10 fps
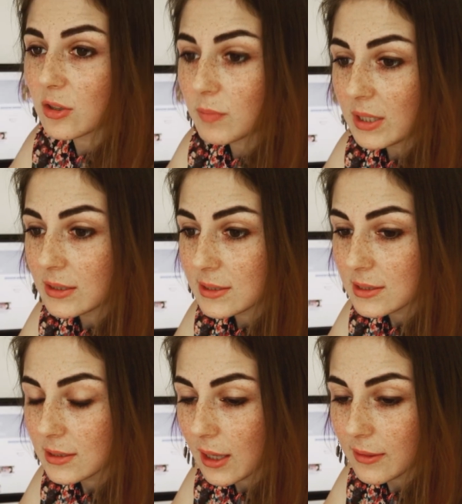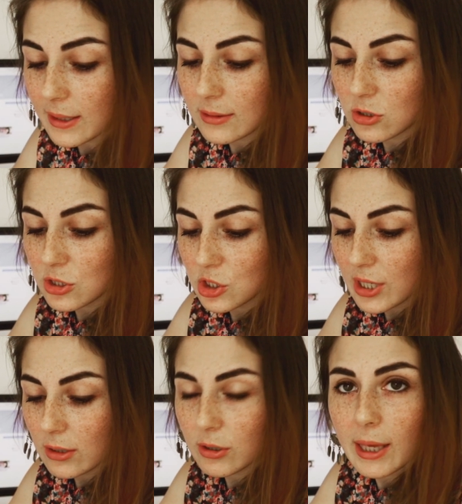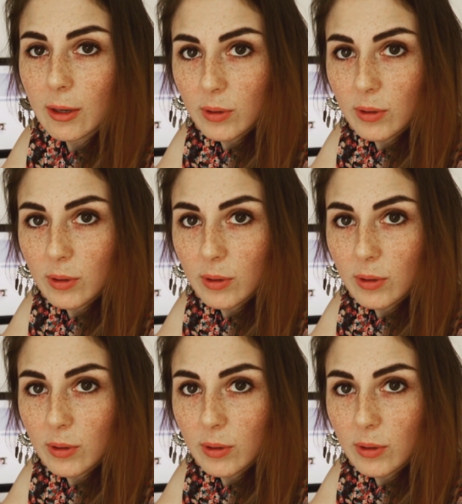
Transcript: you meet, and then you just check, okay,